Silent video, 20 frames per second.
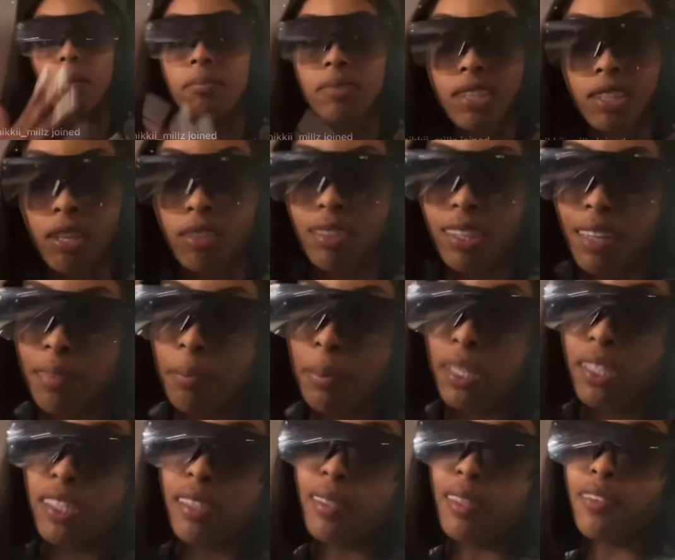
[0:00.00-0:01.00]
I'm so sorry for
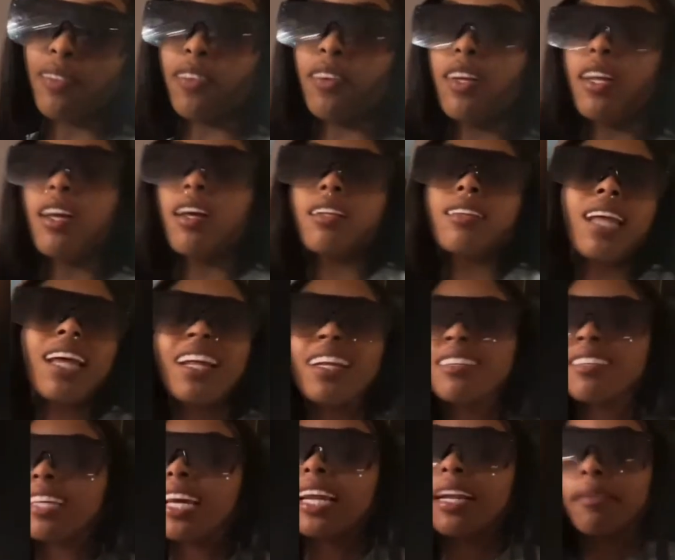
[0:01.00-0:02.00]
being stuck. They
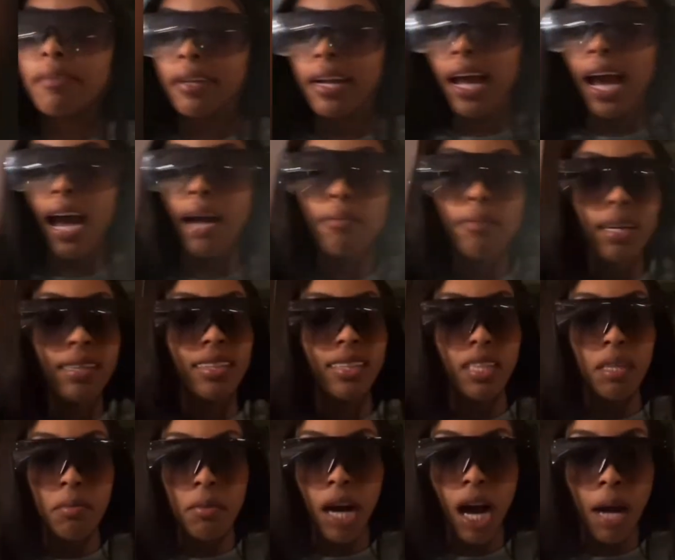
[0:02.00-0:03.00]
didn't say that right now. I've not
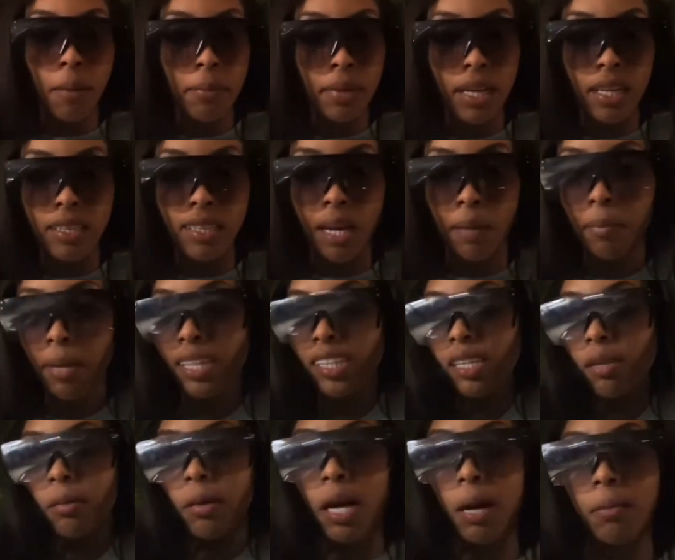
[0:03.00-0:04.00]
seen them comment.
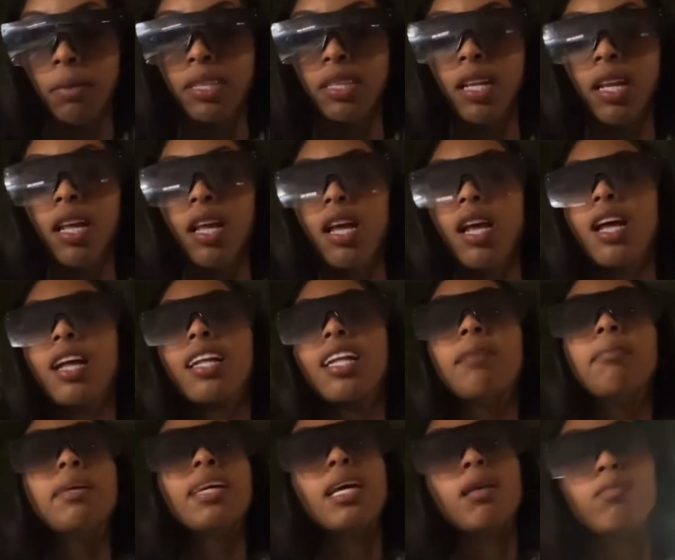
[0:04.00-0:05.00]

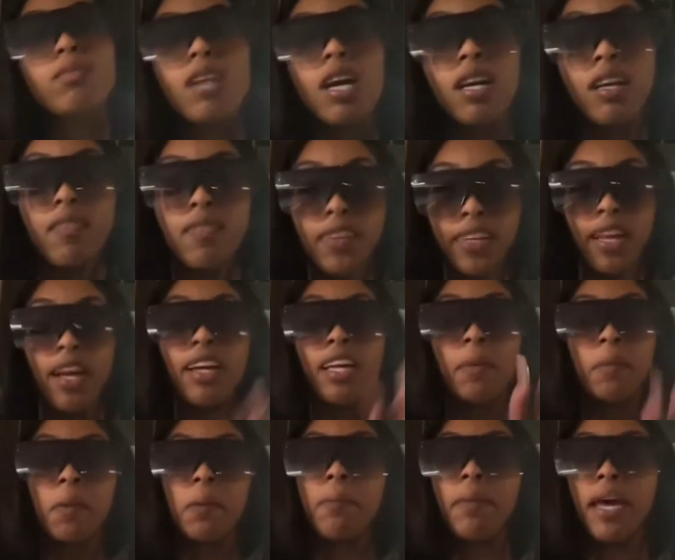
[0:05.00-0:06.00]
Let me keep talking for y'all.
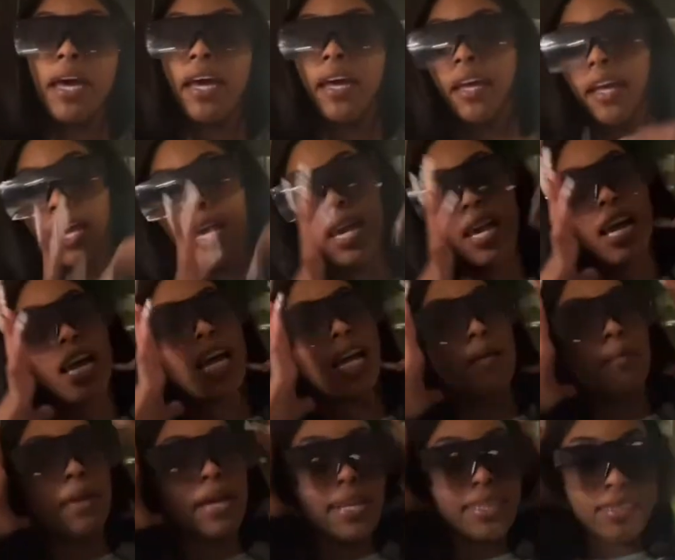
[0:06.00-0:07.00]
Get me mad.
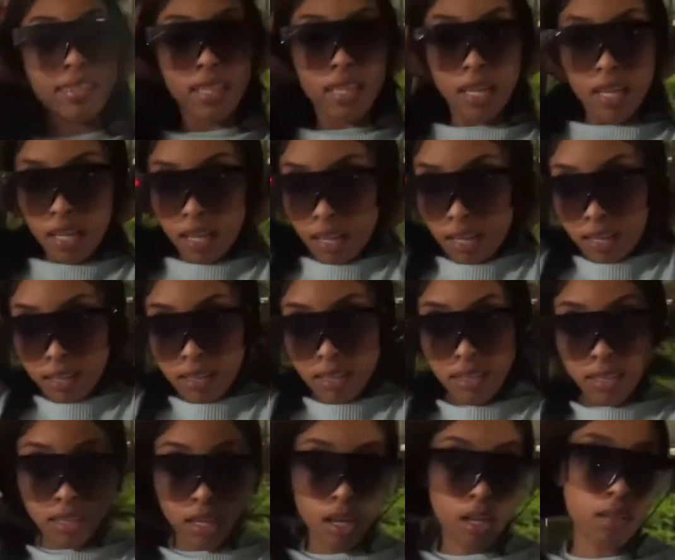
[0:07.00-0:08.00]
Anyway,
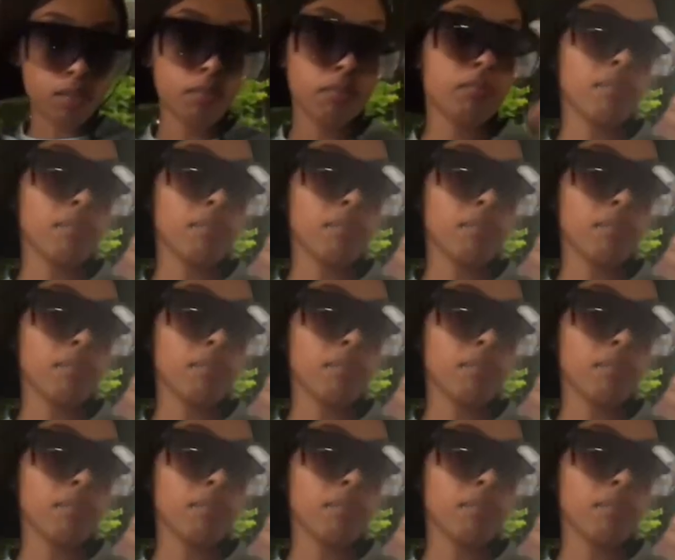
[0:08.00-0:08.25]
so